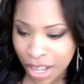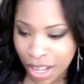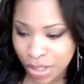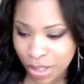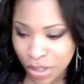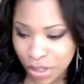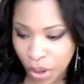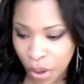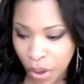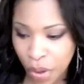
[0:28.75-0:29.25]

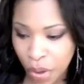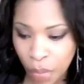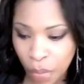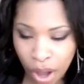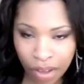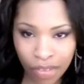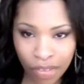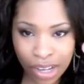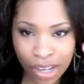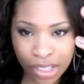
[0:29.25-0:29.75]
So
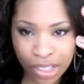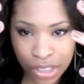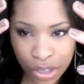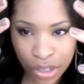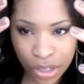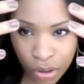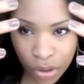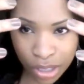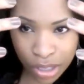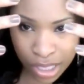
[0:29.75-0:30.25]
I've actually
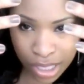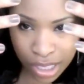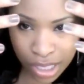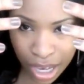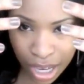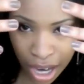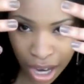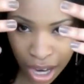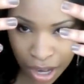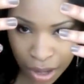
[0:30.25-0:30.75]
got on
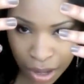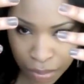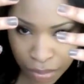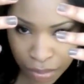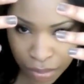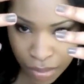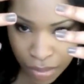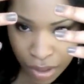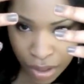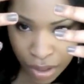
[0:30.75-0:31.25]
today
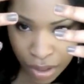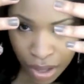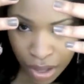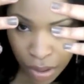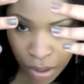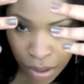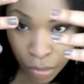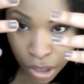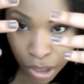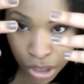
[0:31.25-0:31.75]

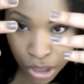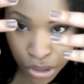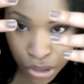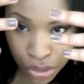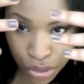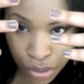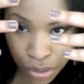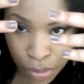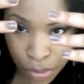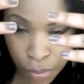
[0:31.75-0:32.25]

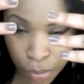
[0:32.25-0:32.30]
Mushroom